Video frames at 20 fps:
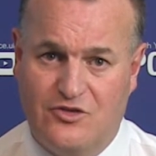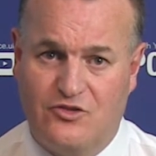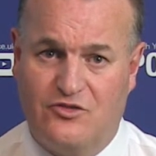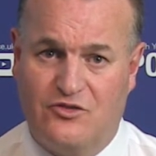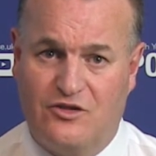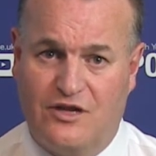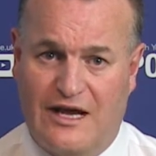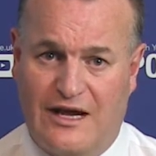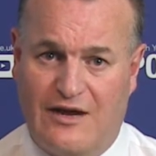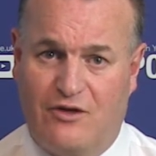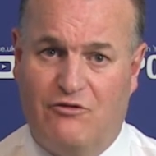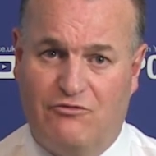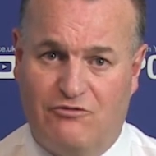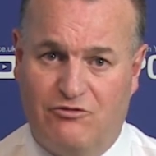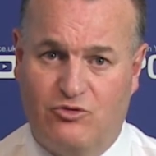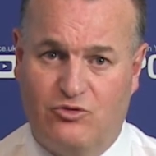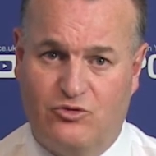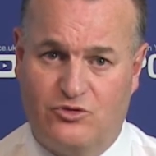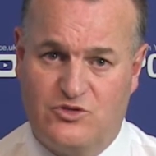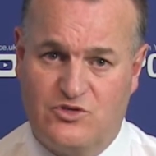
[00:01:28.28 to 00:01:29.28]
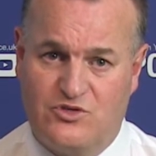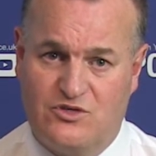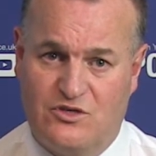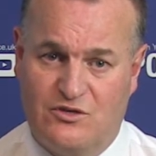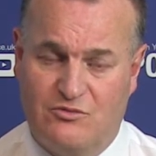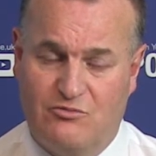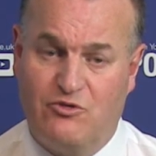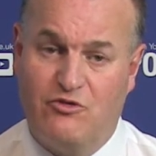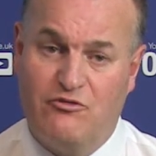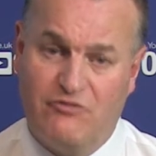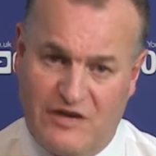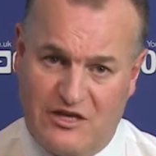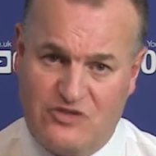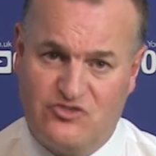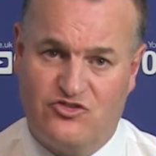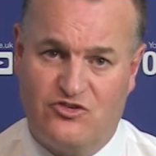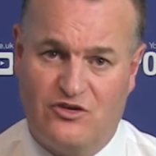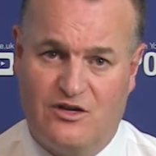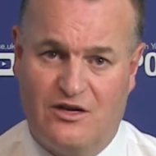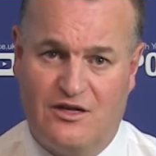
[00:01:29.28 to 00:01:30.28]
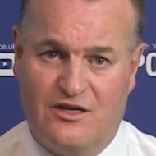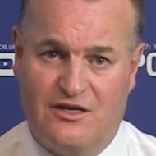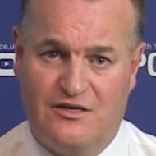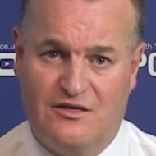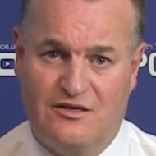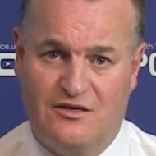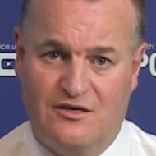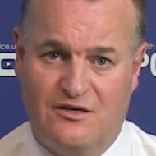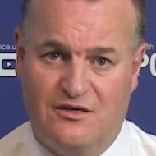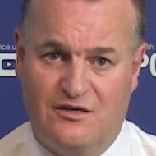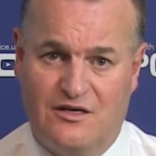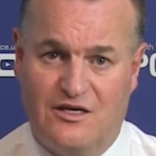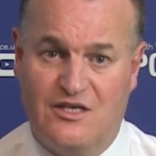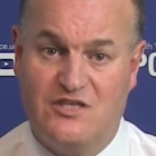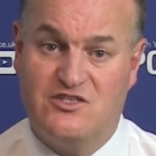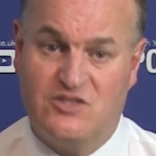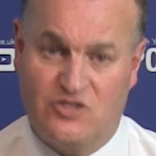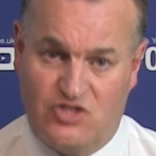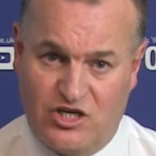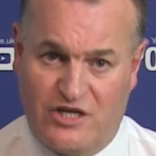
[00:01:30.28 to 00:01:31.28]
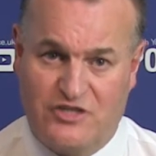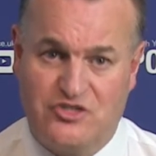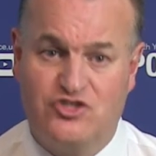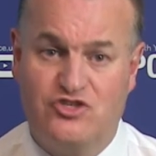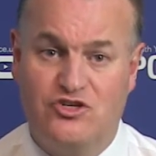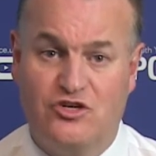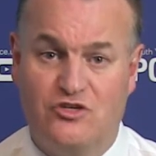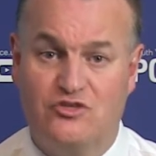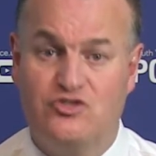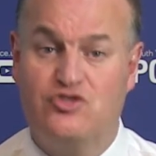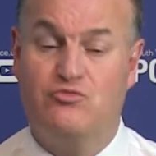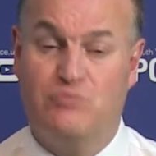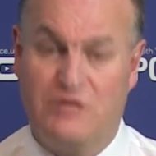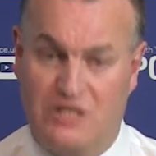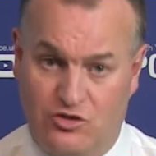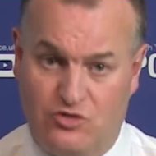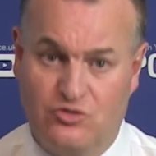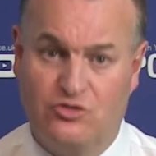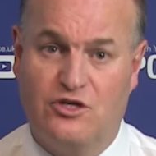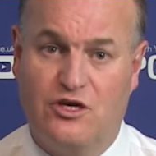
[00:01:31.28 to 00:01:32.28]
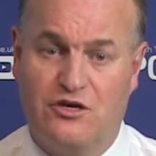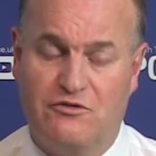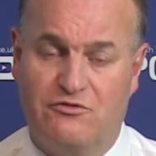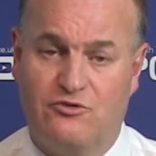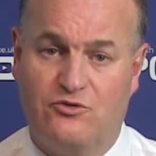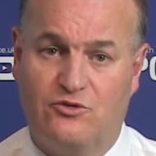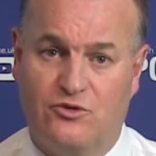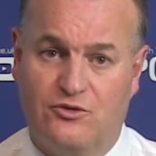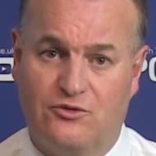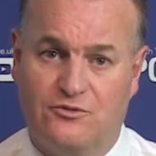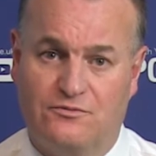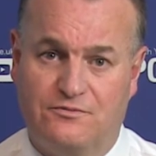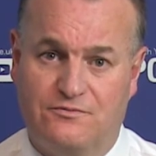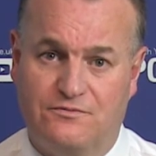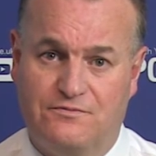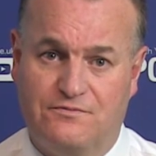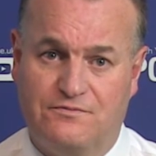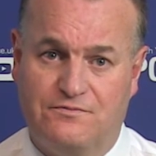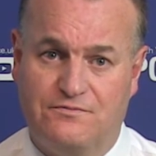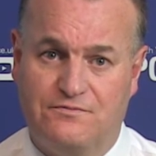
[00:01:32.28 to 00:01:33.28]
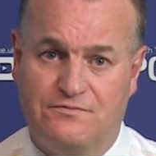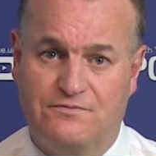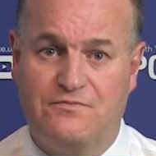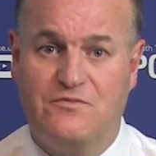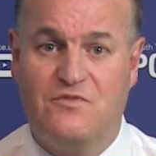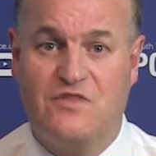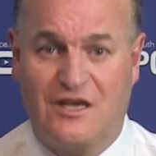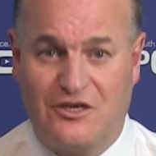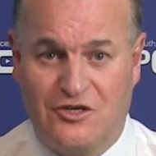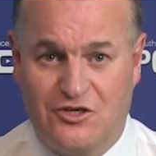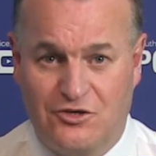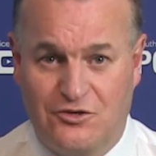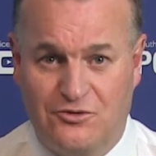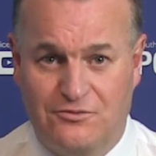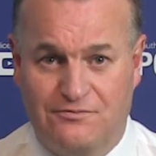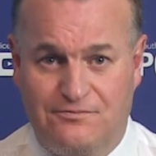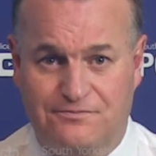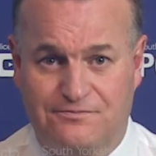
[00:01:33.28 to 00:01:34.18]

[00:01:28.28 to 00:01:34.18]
that our force, professionally, is adjudged to be good overall. Thank you.